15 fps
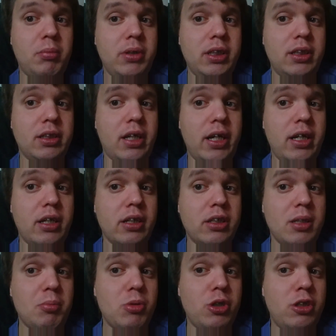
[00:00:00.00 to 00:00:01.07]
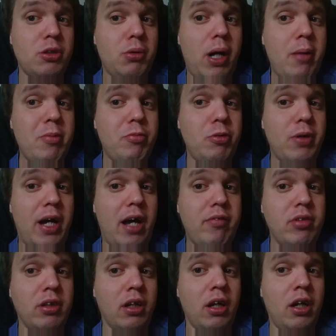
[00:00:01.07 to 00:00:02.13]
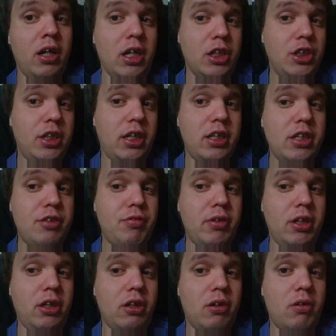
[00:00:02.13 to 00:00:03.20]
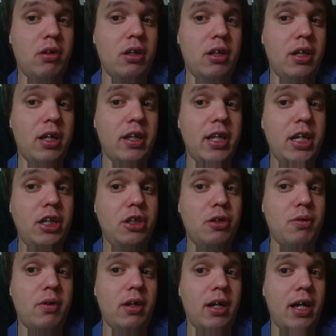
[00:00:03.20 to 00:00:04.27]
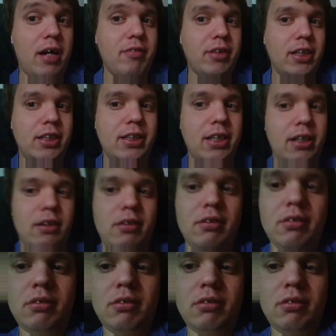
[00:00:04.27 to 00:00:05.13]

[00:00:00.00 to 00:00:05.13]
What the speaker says: Please like, subscribe if you haven't, and share this video. Thank you. Have a nice day.